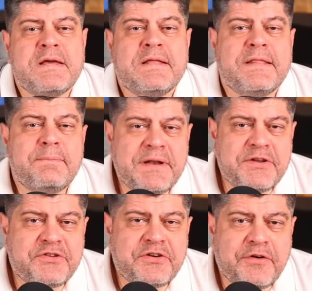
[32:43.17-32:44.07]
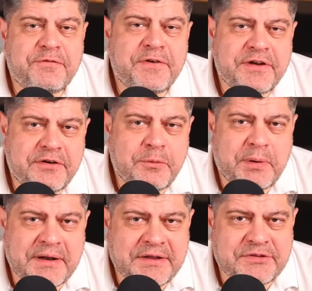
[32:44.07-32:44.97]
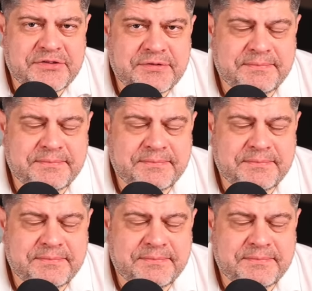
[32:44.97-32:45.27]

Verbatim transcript: the Ministry of Federal Police.